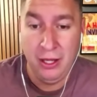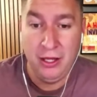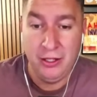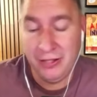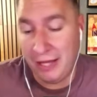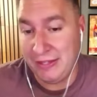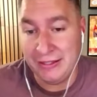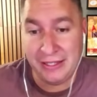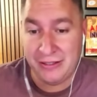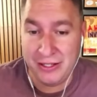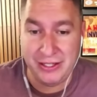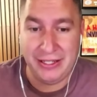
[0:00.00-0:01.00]
Not that that
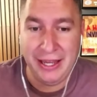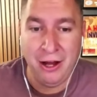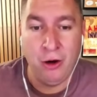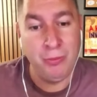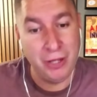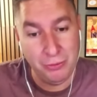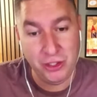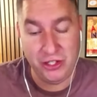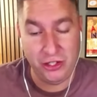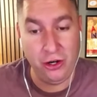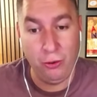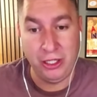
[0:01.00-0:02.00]
doesn't count, but I'm just
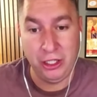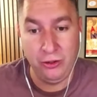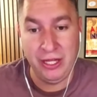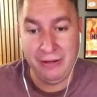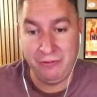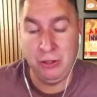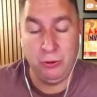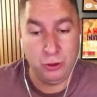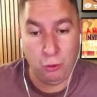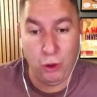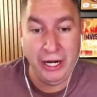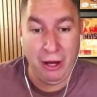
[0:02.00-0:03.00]
showing you that if there was
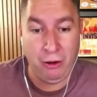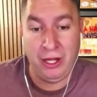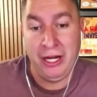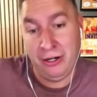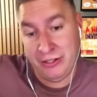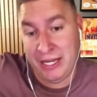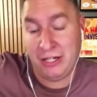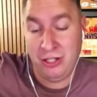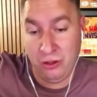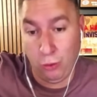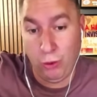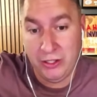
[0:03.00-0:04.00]
one outlier, it's actually the
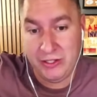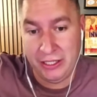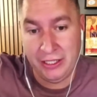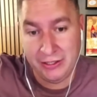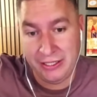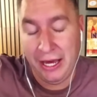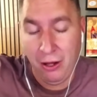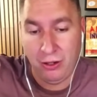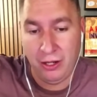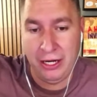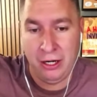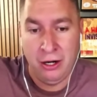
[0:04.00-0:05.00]
1 seed is the
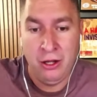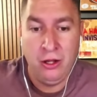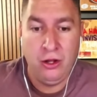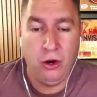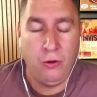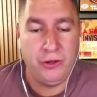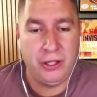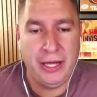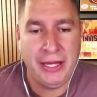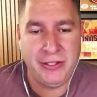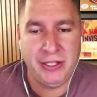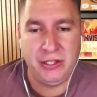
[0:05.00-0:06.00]
outlier over the
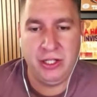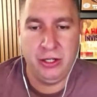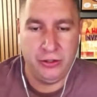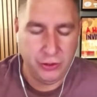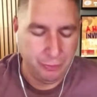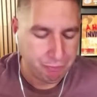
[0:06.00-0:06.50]
last 6 years.